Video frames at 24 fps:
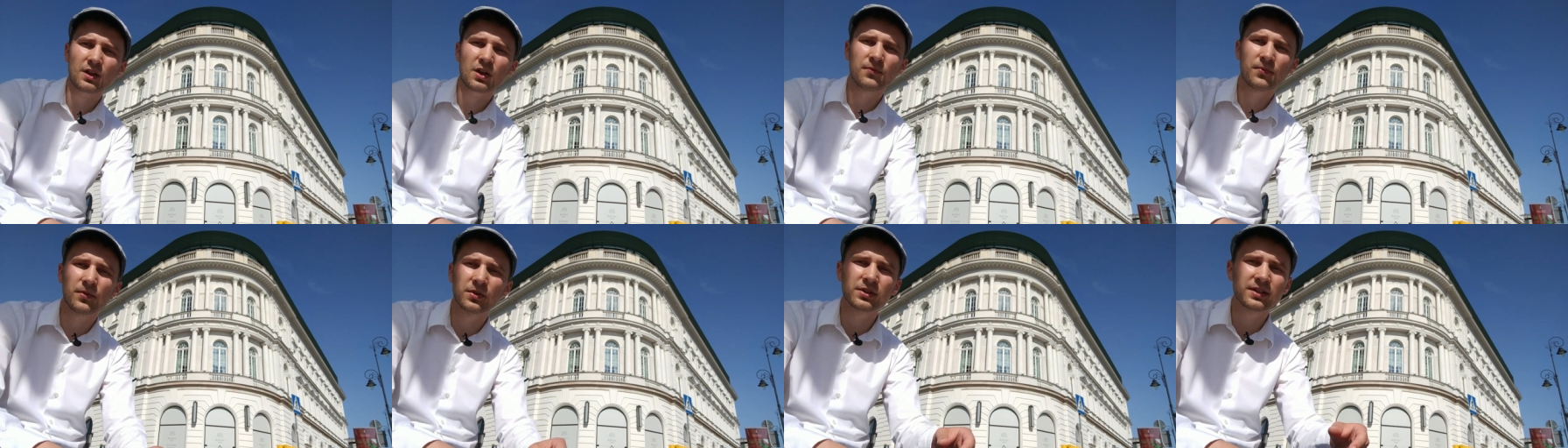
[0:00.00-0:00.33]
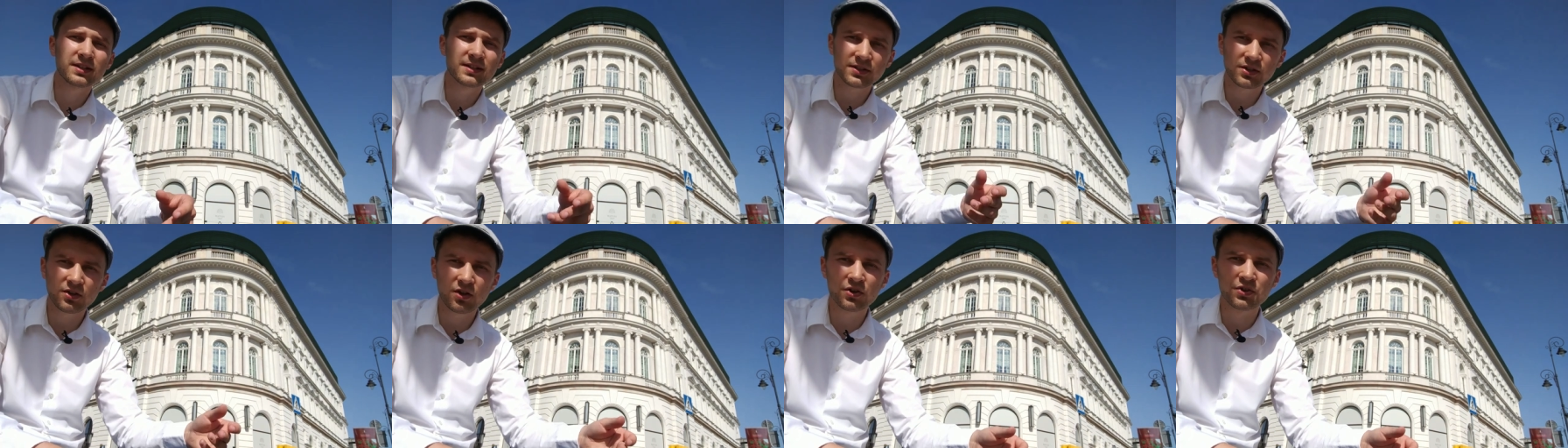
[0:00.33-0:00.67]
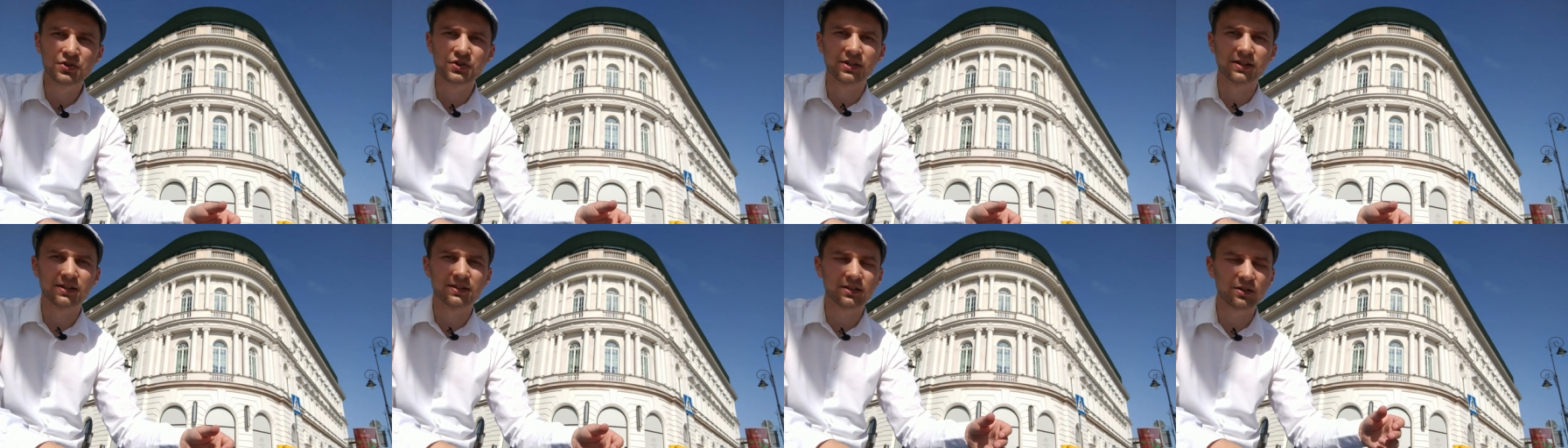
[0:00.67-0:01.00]
for the
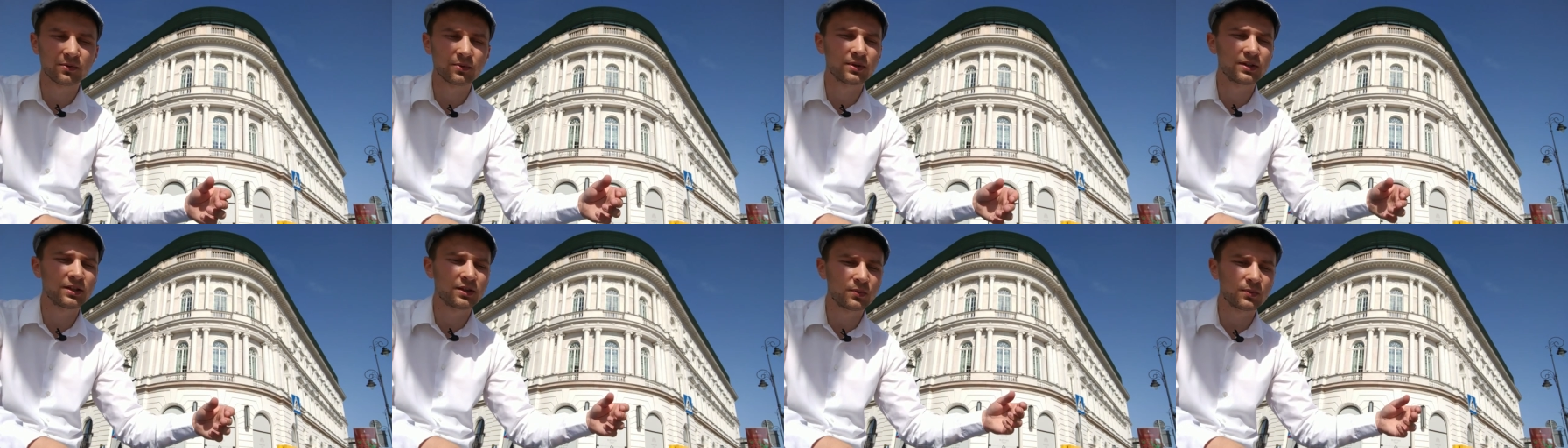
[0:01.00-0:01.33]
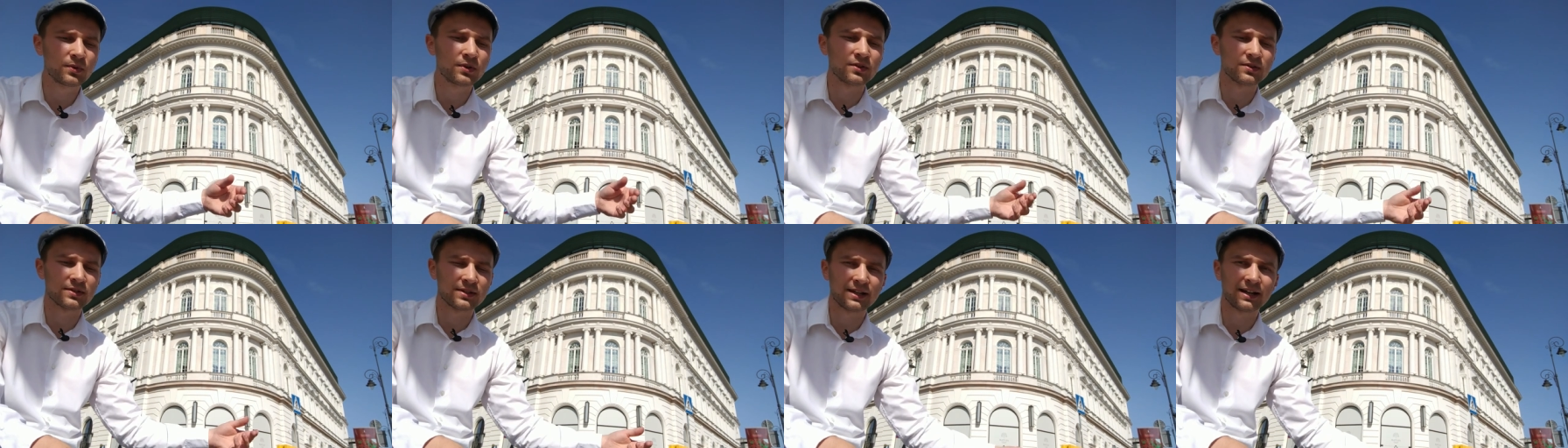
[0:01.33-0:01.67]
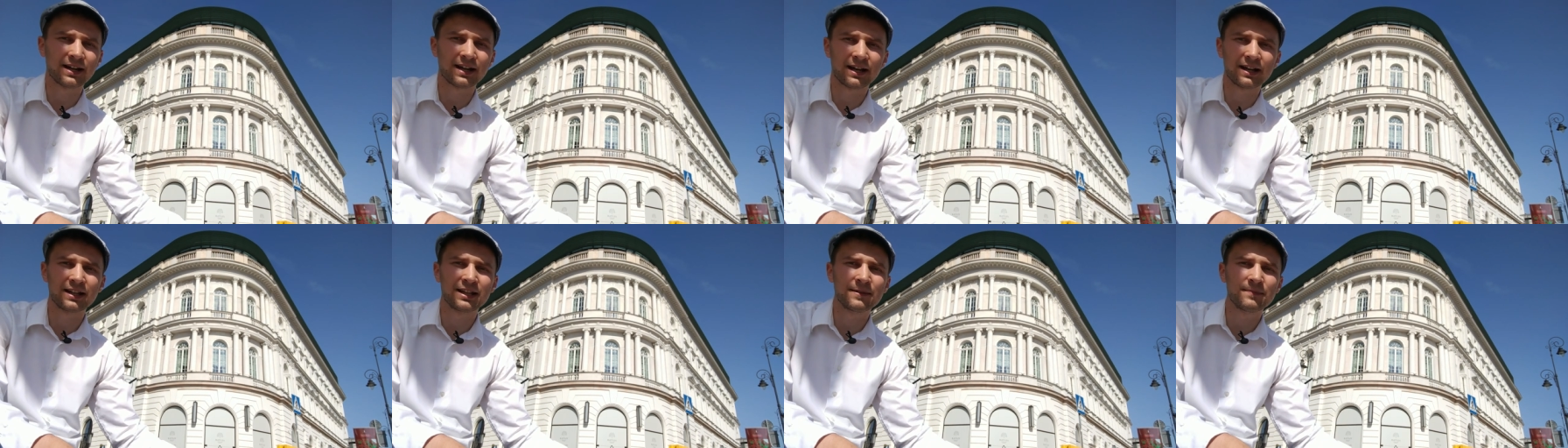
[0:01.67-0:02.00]
soldiers. So it was the
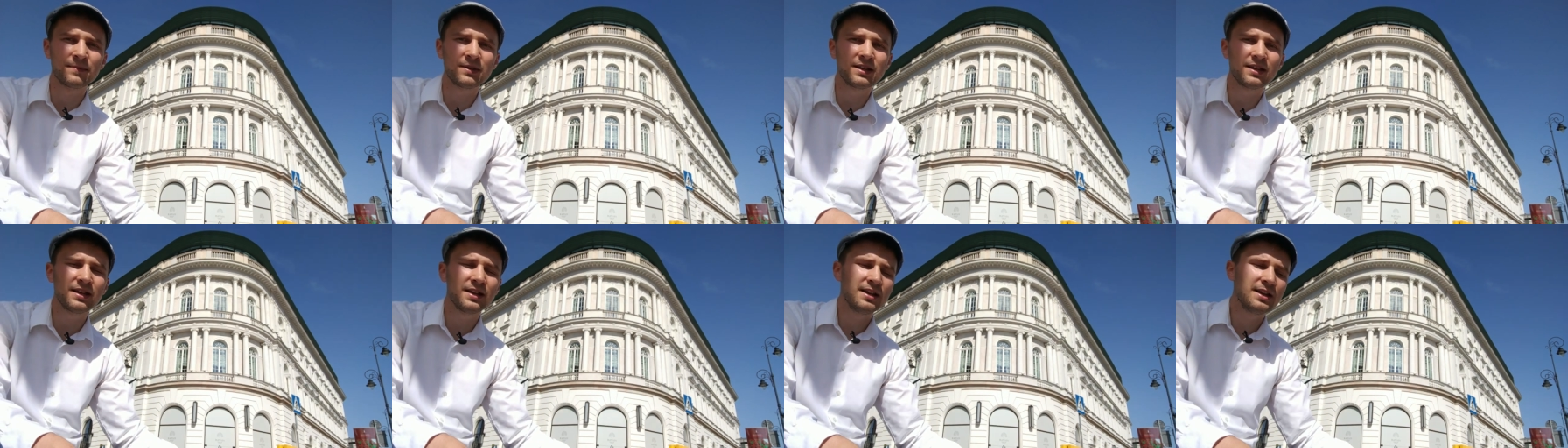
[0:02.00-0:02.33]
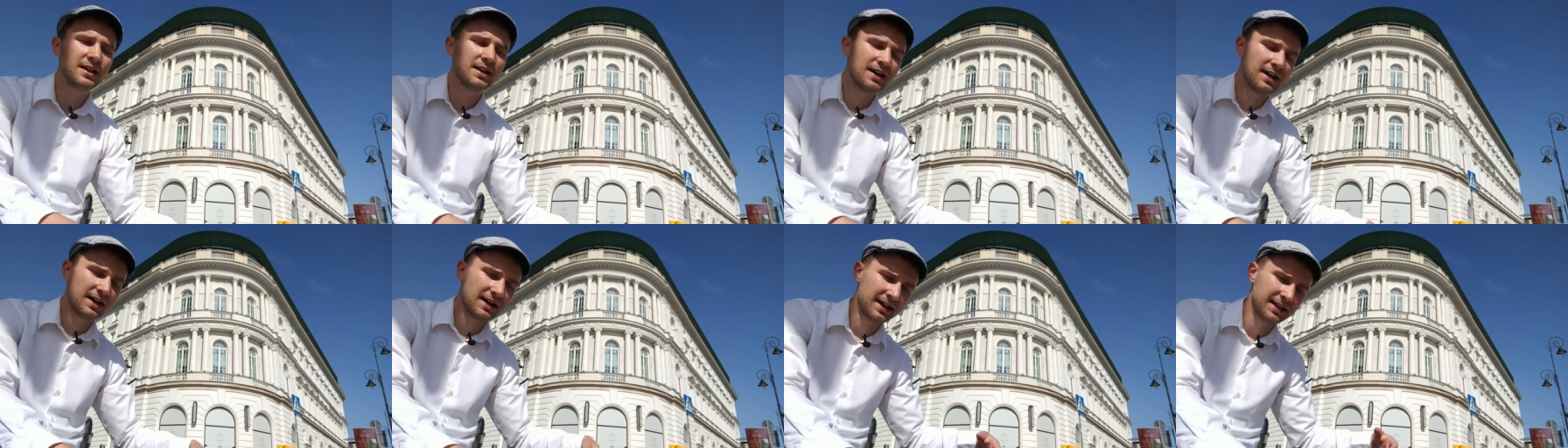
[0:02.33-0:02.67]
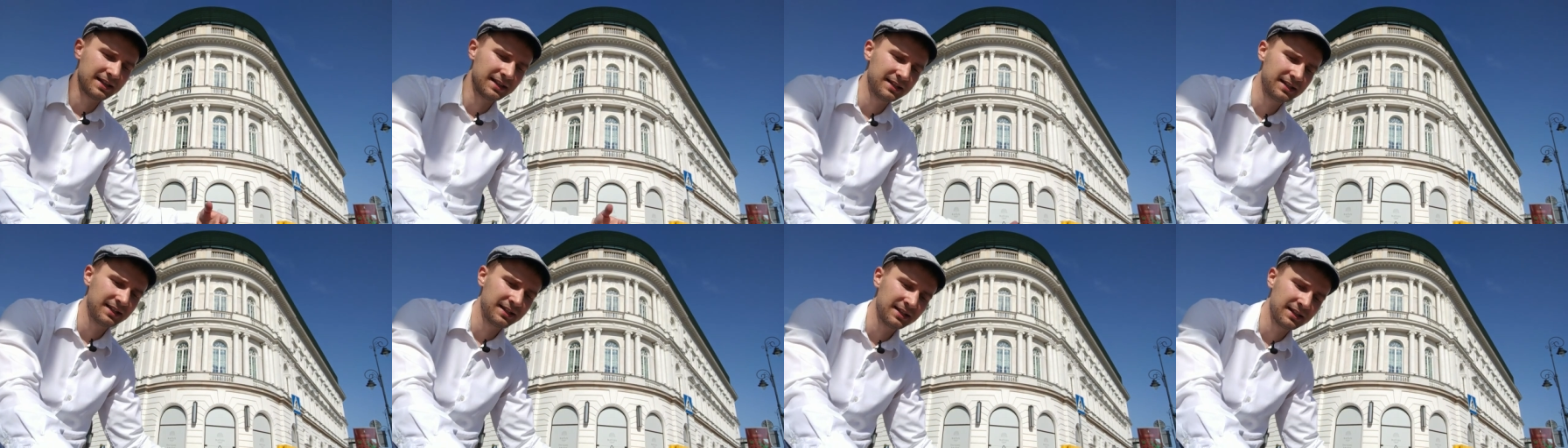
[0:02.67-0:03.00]
academy
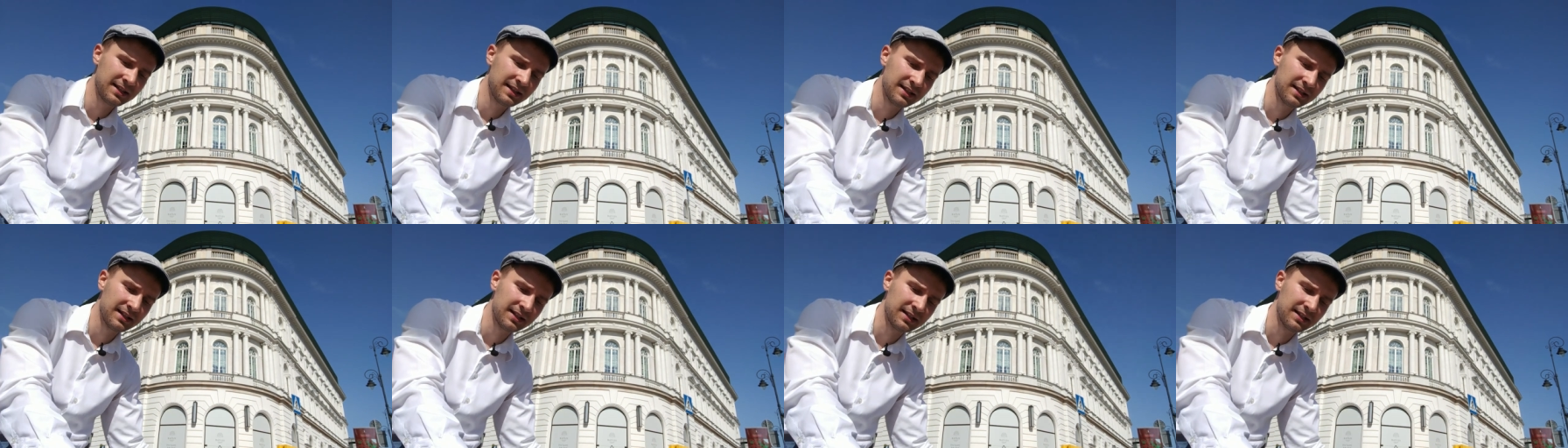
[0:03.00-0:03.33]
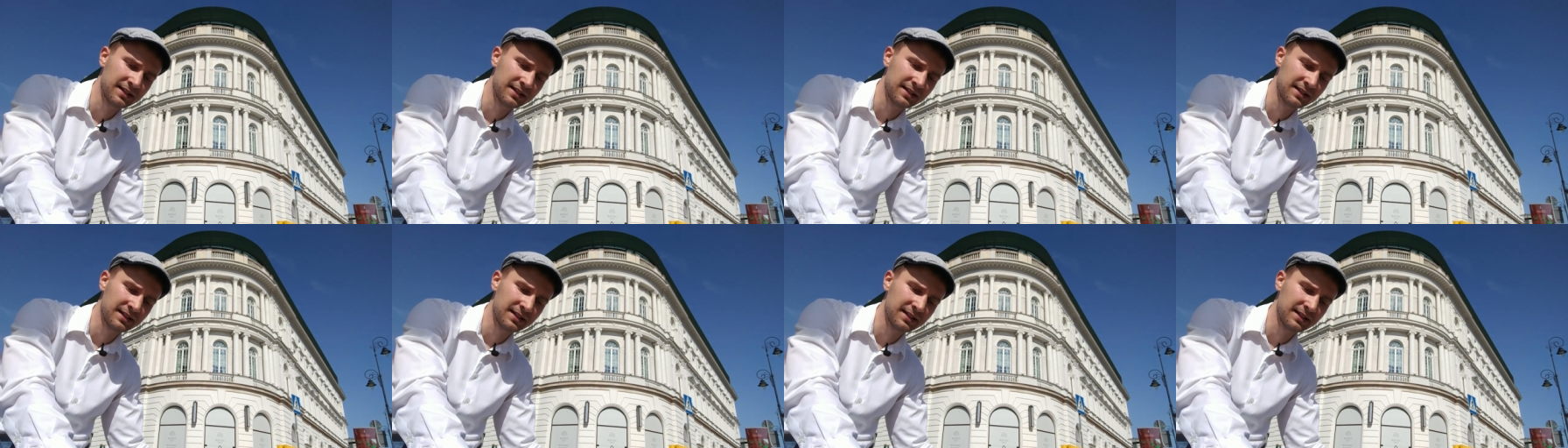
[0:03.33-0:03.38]
until